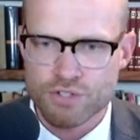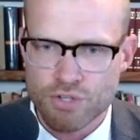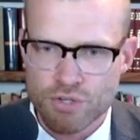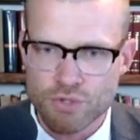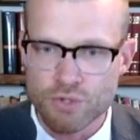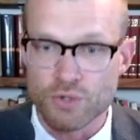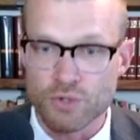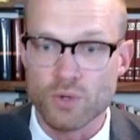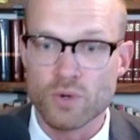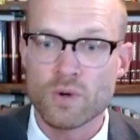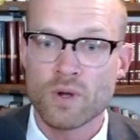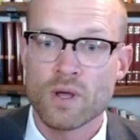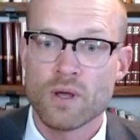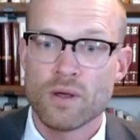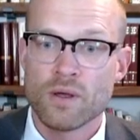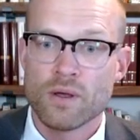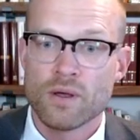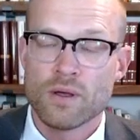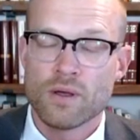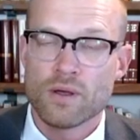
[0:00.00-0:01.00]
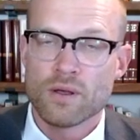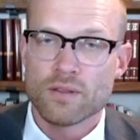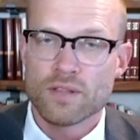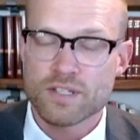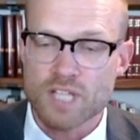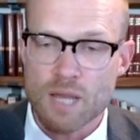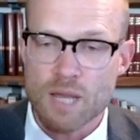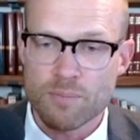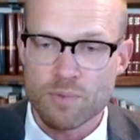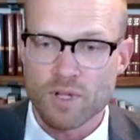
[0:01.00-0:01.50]
to the
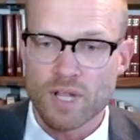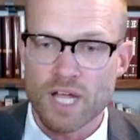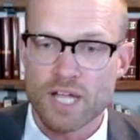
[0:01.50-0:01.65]
temple.